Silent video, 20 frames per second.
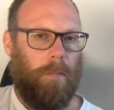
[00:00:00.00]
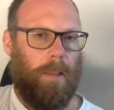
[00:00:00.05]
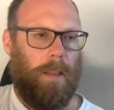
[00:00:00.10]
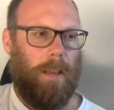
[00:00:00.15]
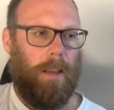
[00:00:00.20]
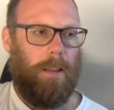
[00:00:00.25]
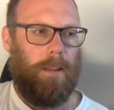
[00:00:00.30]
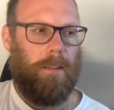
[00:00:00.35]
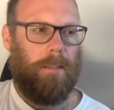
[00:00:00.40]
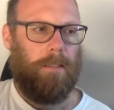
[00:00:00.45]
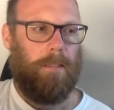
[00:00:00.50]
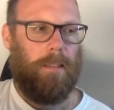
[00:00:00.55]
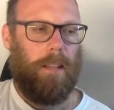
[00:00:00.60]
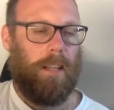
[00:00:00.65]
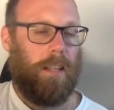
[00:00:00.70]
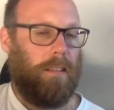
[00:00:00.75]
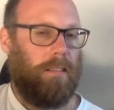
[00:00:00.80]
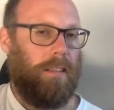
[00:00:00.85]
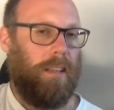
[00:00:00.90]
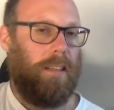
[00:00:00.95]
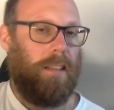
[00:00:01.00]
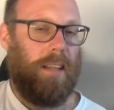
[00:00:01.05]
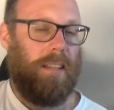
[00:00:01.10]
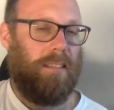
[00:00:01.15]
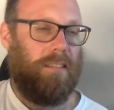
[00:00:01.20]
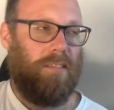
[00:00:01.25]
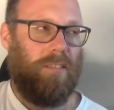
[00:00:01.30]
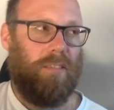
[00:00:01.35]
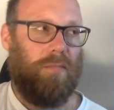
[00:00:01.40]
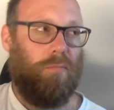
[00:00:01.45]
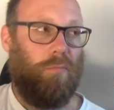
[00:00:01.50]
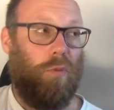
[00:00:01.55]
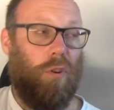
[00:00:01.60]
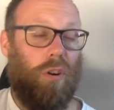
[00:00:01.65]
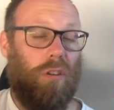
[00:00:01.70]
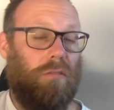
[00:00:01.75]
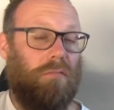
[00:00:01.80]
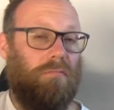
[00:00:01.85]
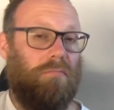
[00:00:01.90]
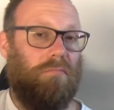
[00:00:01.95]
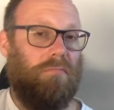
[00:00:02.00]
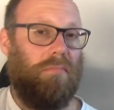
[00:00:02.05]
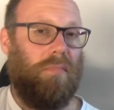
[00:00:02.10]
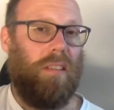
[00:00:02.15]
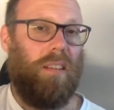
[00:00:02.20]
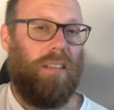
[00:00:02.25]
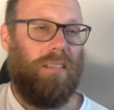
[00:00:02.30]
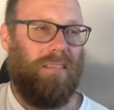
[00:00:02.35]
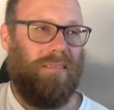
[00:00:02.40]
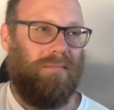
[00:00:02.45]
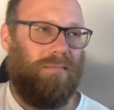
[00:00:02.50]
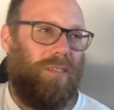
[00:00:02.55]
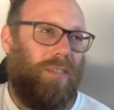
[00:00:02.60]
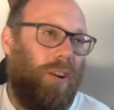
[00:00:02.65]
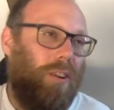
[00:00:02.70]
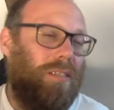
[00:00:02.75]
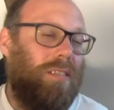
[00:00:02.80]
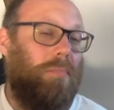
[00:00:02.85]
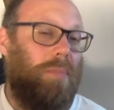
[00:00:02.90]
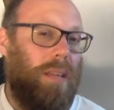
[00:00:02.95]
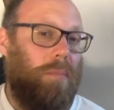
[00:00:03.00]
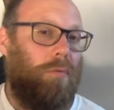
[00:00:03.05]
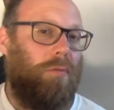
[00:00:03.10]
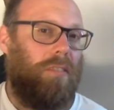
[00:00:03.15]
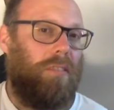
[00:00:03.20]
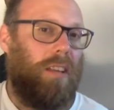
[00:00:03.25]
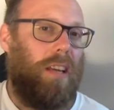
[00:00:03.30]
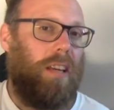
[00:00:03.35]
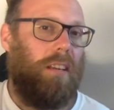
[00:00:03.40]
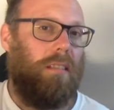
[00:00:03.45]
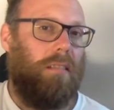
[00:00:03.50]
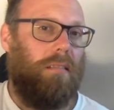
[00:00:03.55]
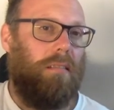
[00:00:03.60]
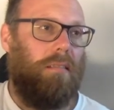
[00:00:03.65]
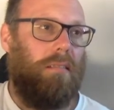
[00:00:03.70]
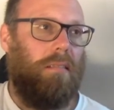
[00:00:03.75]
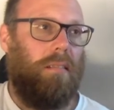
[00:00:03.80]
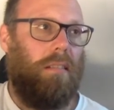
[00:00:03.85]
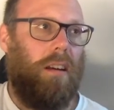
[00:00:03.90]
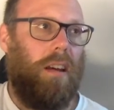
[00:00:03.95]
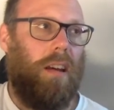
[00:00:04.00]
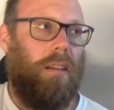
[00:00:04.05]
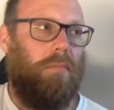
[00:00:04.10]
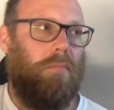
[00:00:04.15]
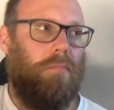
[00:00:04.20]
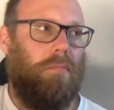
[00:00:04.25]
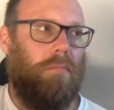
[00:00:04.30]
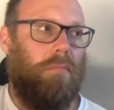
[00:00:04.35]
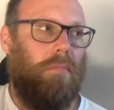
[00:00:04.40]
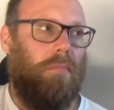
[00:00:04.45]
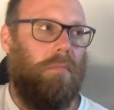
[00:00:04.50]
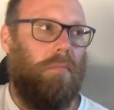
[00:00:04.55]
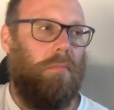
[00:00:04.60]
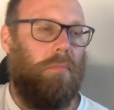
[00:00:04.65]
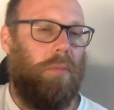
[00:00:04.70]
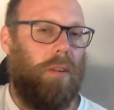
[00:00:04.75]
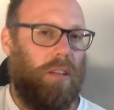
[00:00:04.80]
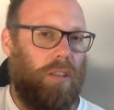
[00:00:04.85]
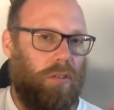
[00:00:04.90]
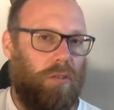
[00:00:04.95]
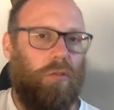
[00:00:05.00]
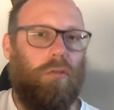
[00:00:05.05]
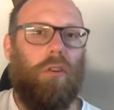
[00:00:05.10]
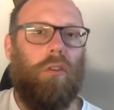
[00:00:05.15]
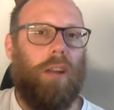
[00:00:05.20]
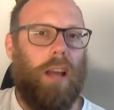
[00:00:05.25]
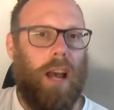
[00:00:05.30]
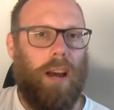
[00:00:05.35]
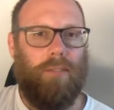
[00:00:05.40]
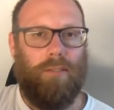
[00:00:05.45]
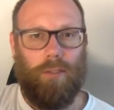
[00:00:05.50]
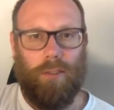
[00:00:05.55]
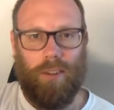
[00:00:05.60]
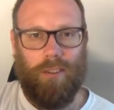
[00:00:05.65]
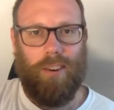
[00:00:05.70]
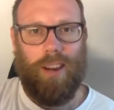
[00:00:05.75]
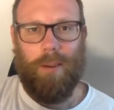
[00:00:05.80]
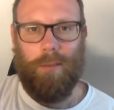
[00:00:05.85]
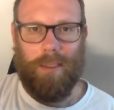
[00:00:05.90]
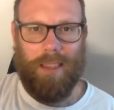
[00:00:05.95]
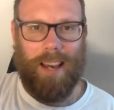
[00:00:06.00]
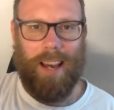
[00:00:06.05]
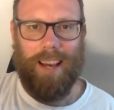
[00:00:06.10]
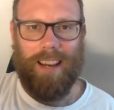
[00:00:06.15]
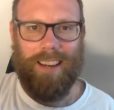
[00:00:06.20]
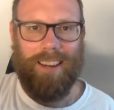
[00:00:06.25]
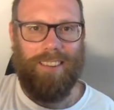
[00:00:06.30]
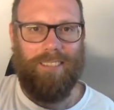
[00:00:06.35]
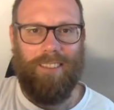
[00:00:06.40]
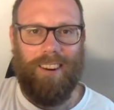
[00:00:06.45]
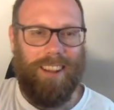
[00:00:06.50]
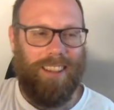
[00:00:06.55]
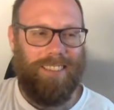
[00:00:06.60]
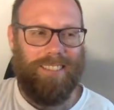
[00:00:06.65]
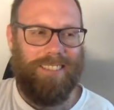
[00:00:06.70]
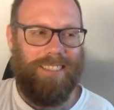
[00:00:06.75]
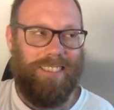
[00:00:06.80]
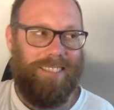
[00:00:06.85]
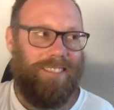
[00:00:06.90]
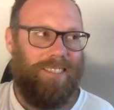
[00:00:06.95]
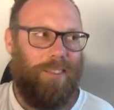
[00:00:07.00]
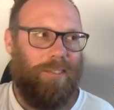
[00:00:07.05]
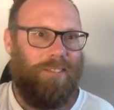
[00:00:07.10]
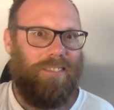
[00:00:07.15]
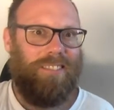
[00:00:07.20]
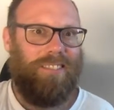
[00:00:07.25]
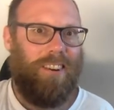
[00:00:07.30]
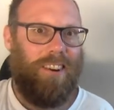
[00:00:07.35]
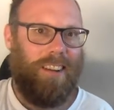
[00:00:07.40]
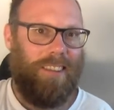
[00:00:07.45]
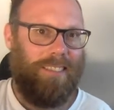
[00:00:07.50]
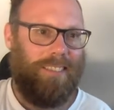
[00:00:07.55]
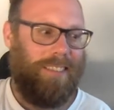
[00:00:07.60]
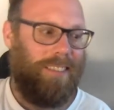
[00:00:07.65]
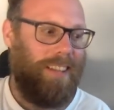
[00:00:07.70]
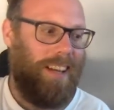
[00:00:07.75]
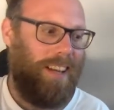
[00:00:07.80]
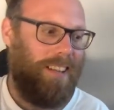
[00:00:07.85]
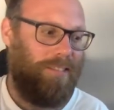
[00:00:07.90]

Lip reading: And like I say, that's just what lots of people say. But you don't have to agree with that, all right? There's no science in that.